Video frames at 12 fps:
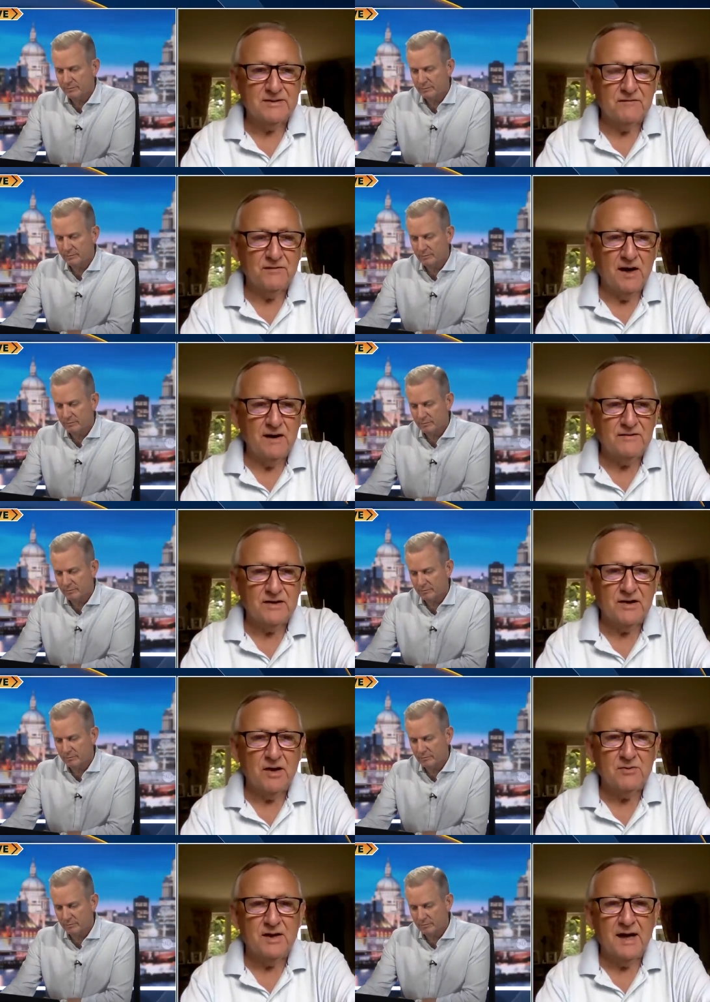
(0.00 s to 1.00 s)
Speaker 1: survived it
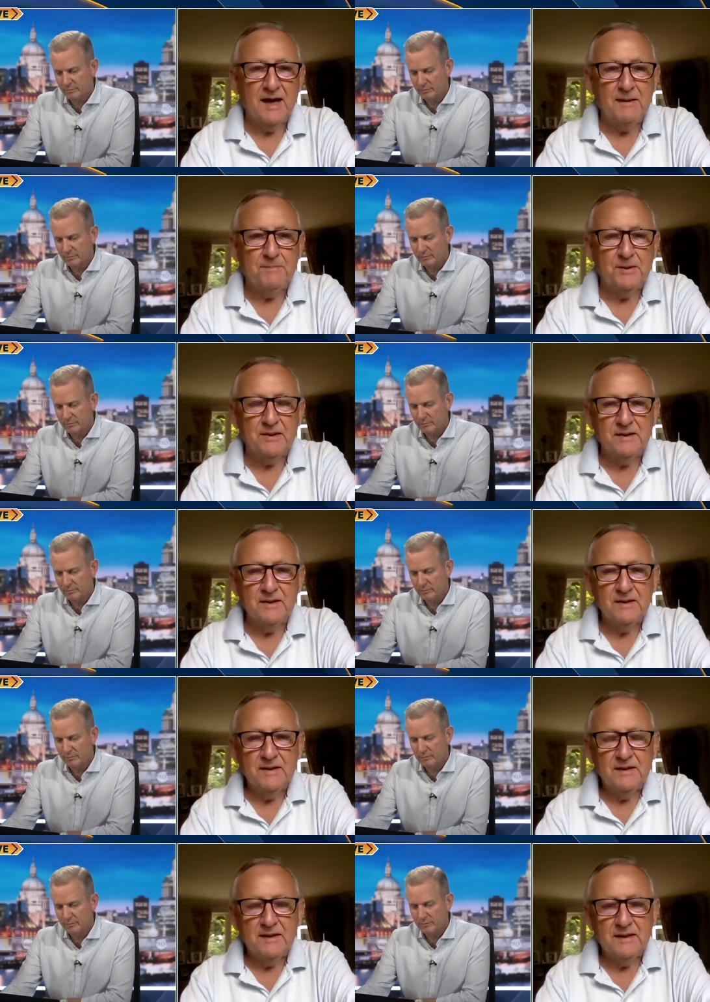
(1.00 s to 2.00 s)
okay, but
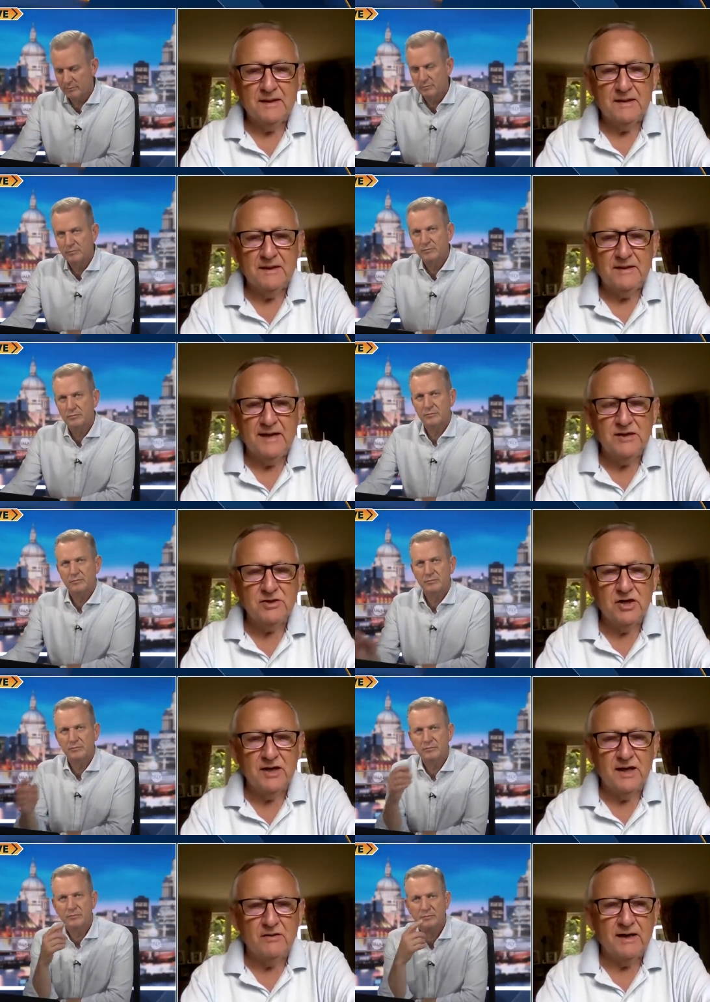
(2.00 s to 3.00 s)
uh, the
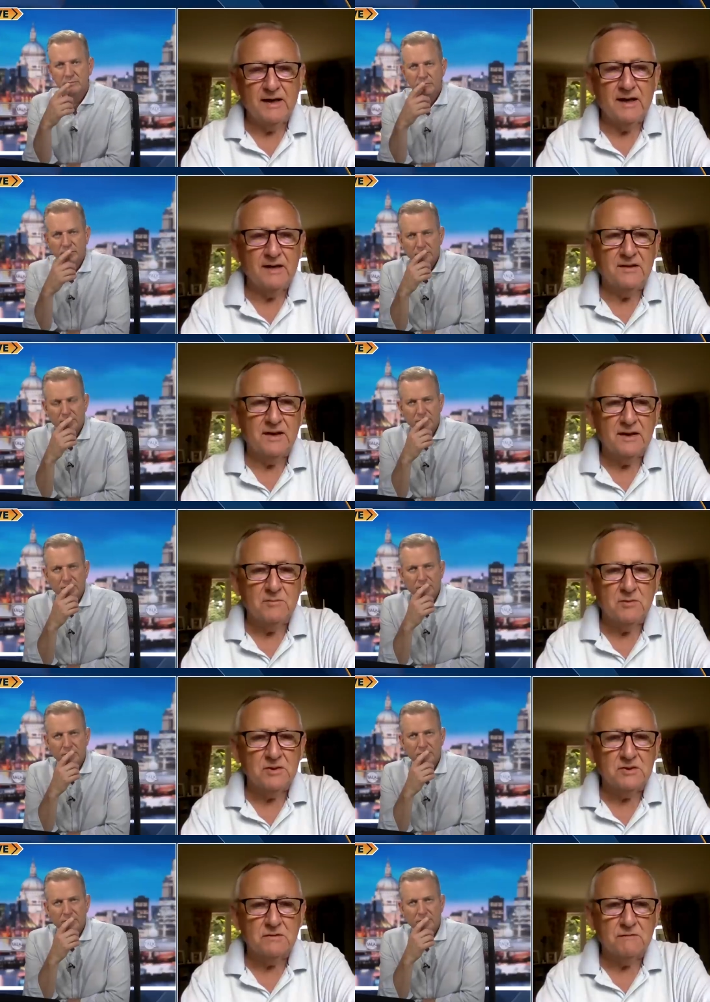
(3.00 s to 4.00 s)
engineering, I think,
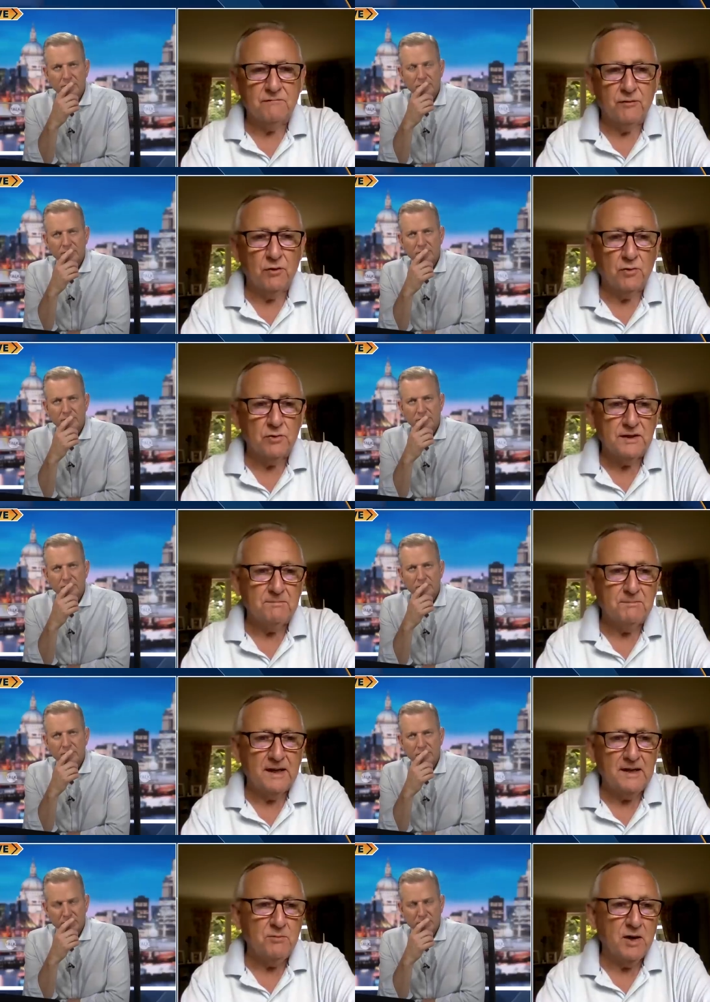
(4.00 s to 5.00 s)
was flawed in
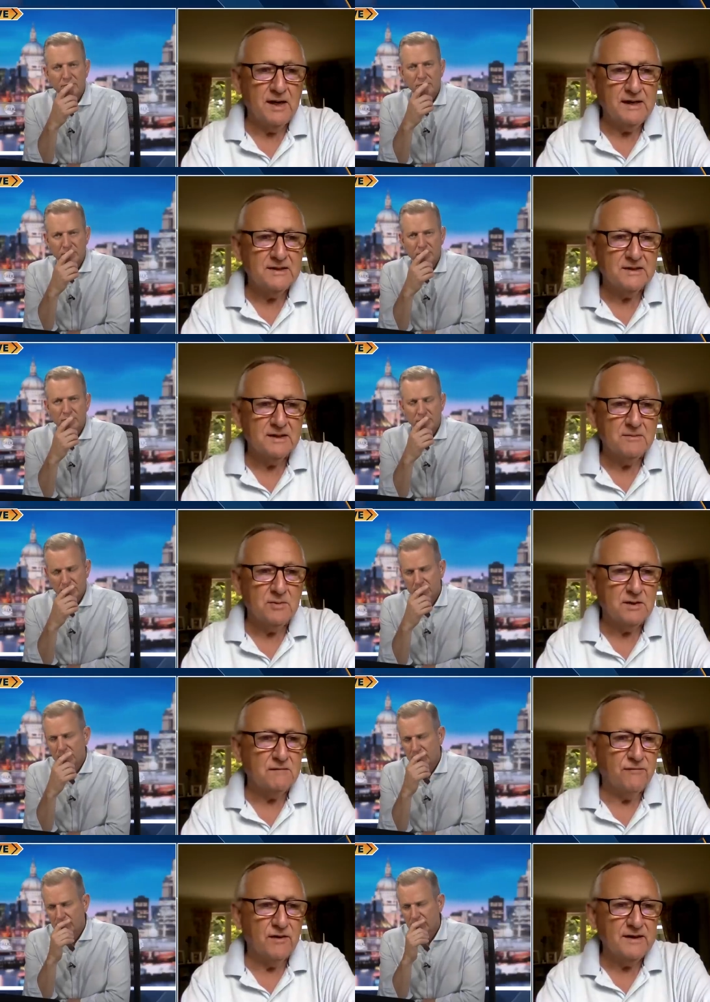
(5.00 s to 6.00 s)
many ways, and
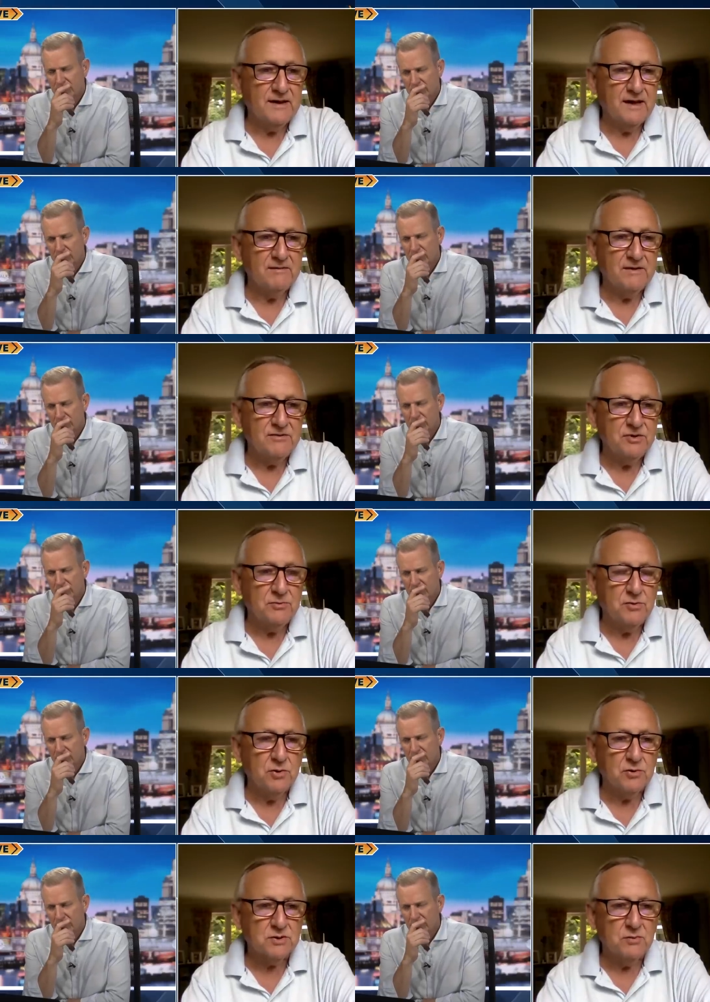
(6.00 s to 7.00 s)
we'll find out in due
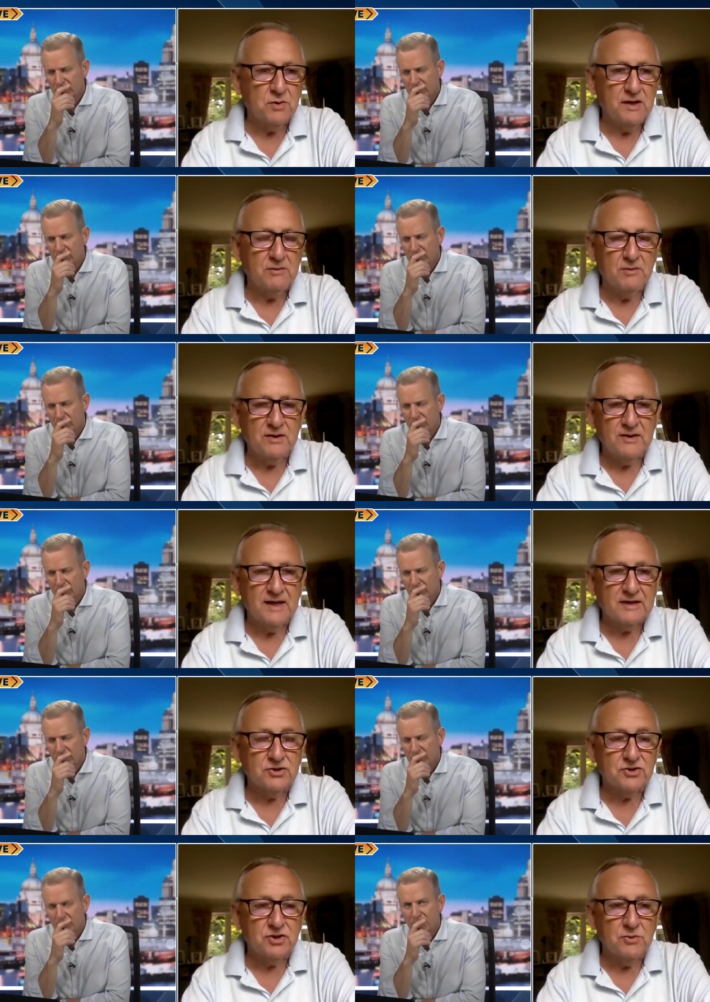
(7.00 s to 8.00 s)
course wh- whether
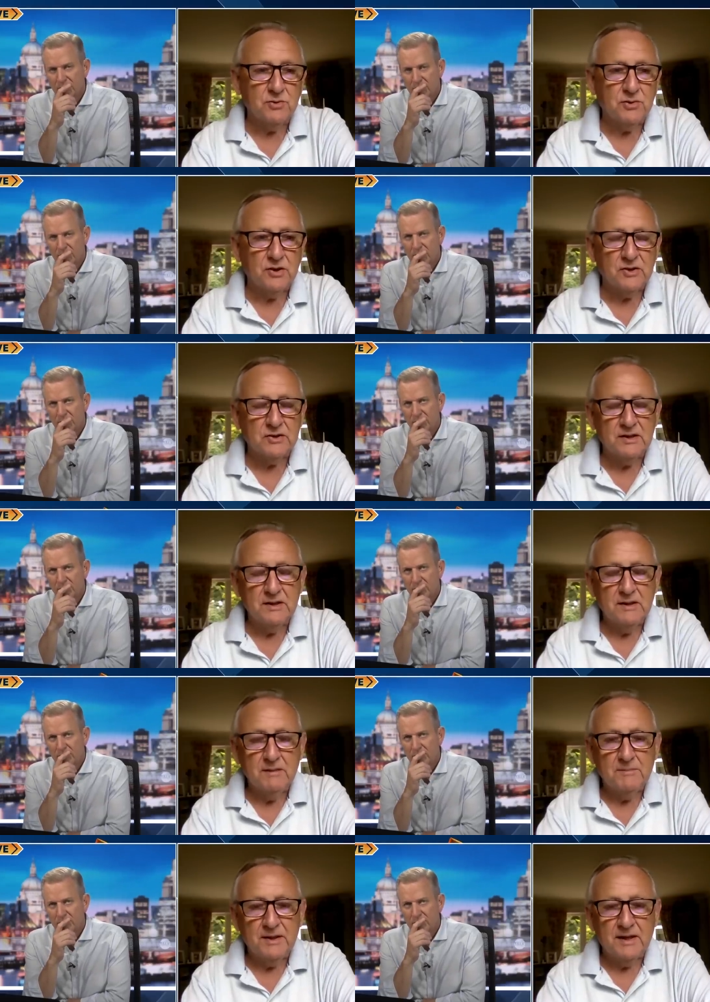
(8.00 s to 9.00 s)
that's true or not.
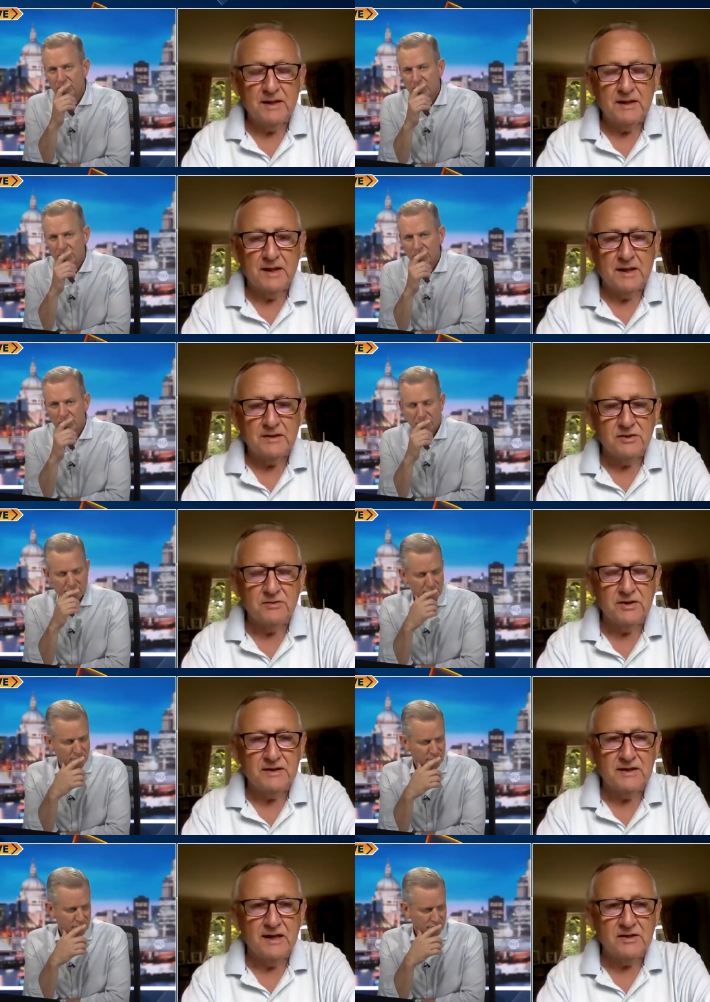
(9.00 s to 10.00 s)
But I, I do
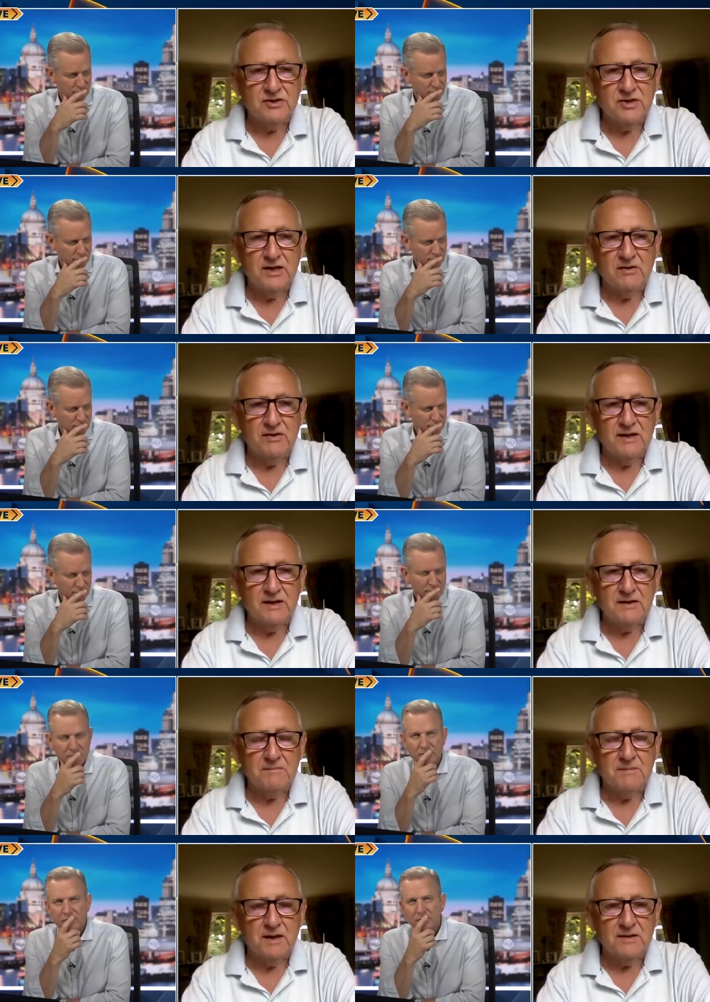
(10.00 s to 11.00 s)
think the engineering and
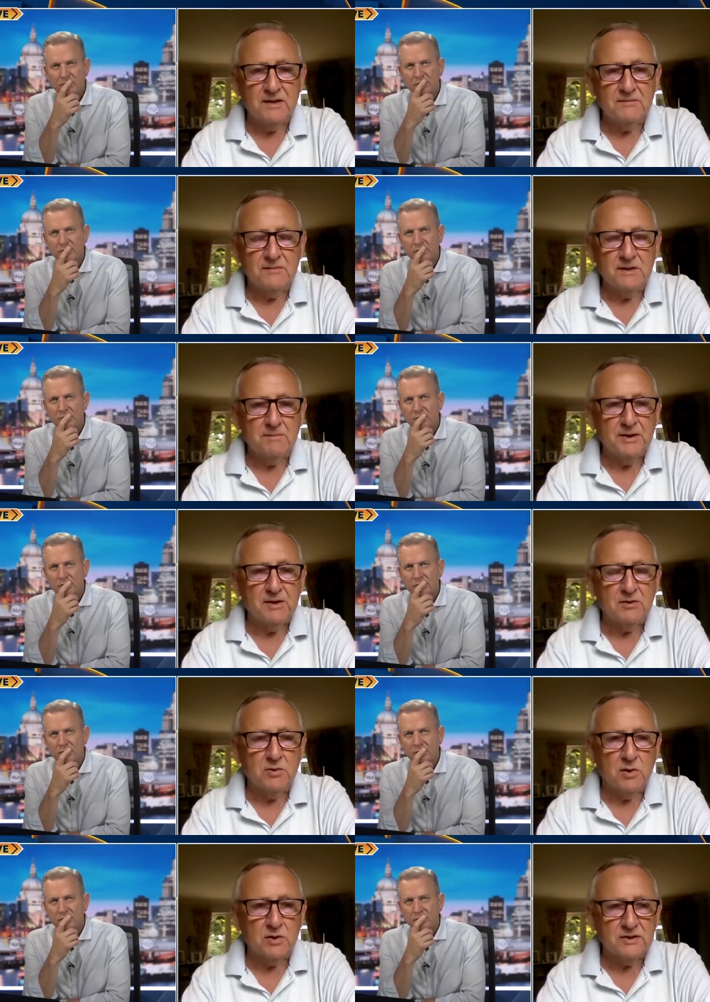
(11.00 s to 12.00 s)
the and the, the build
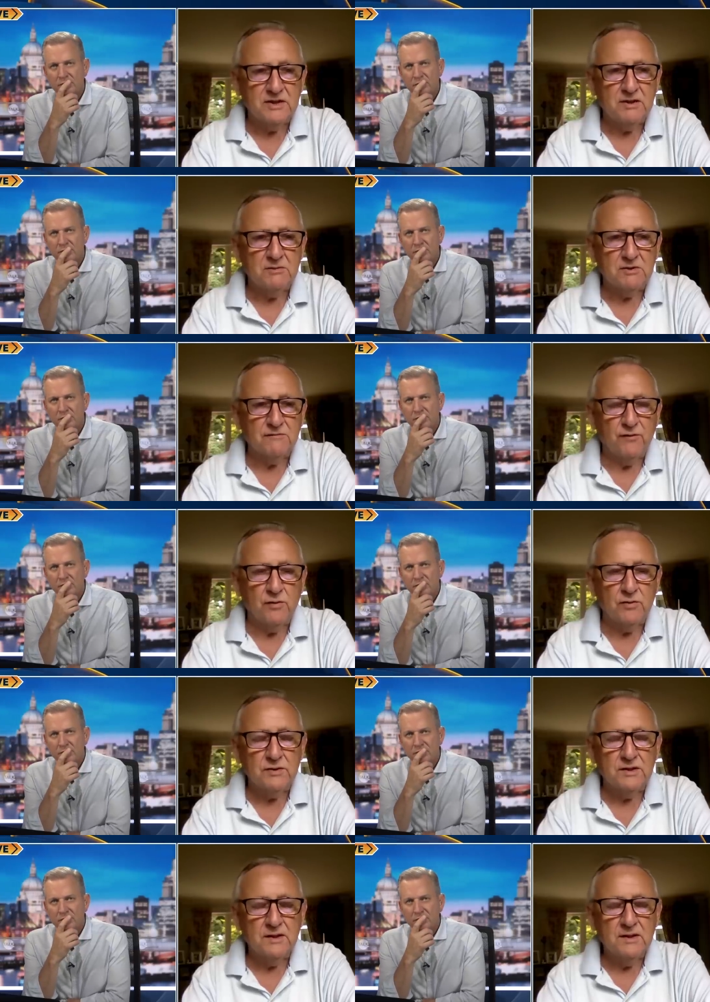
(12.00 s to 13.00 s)
quality was
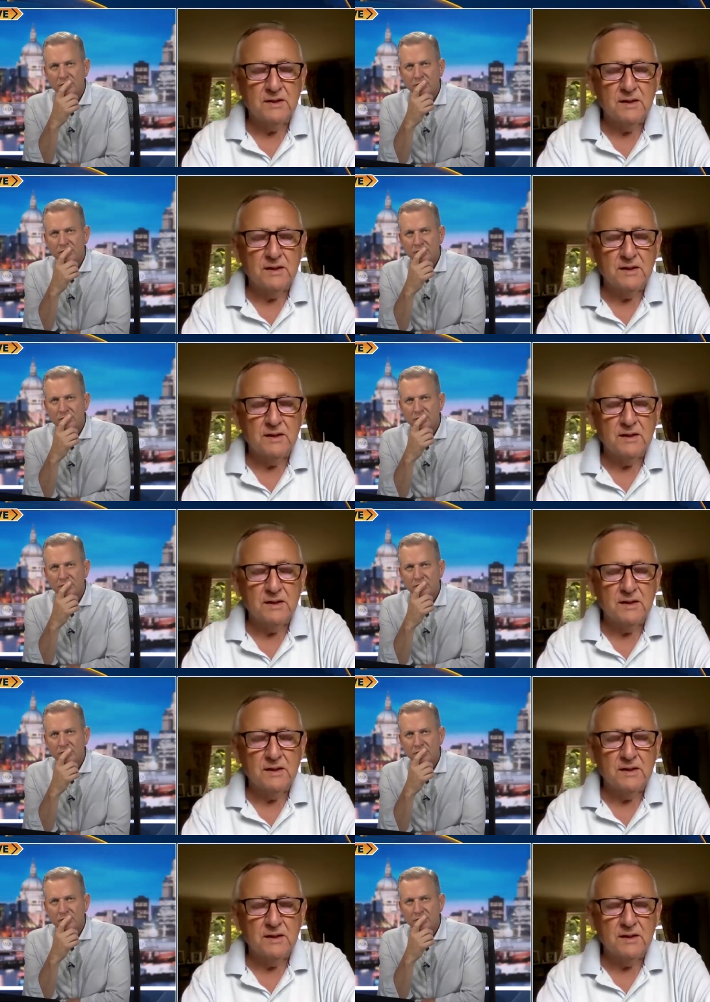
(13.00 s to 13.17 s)
flawed.